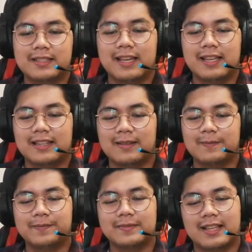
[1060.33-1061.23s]
And then,
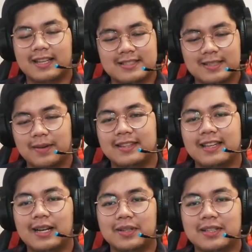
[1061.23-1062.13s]
like I said, my
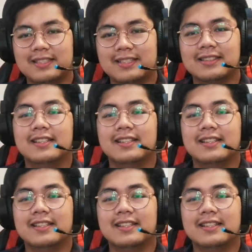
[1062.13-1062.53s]
takeaway is that